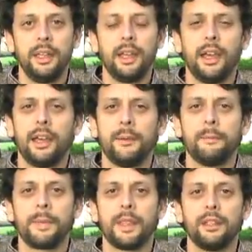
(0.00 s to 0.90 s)

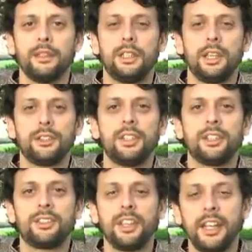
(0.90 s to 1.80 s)
Does
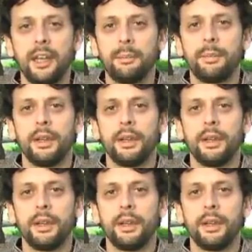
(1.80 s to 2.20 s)
the setup